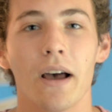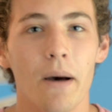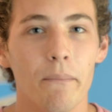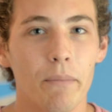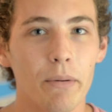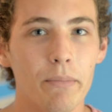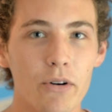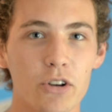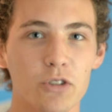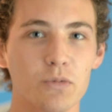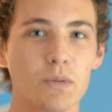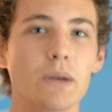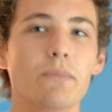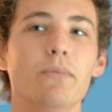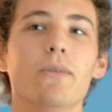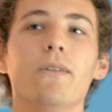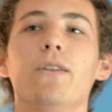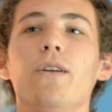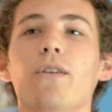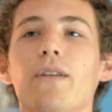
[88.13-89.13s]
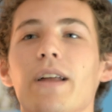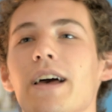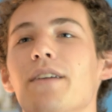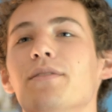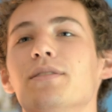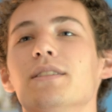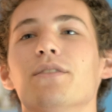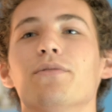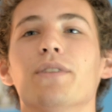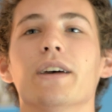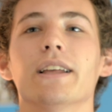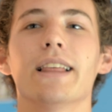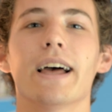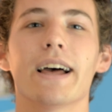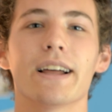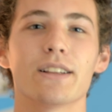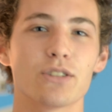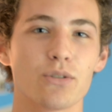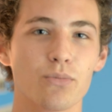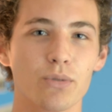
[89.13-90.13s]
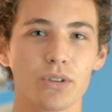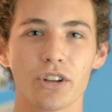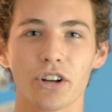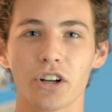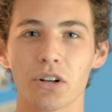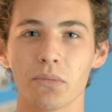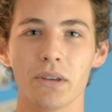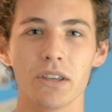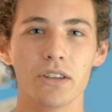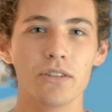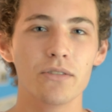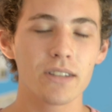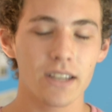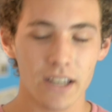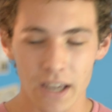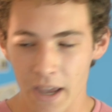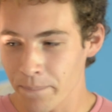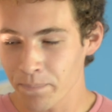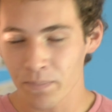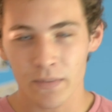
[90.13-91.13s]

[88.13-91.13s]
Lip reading: But most people don't have stuff like that, so what they're going to be using